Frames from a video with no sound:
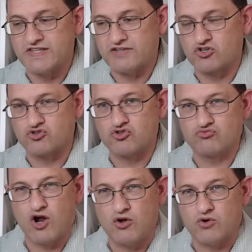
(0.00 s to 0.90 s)
These are
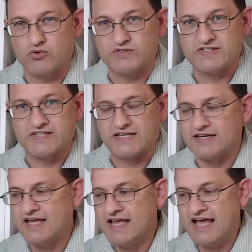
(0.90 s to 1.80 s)
drones that
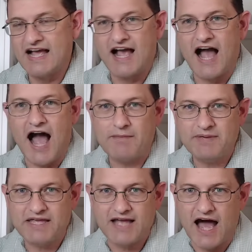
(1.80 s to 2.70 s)

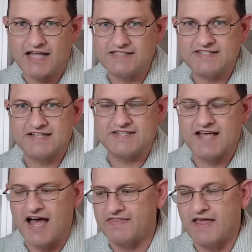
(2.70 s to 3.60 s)
copy God's design.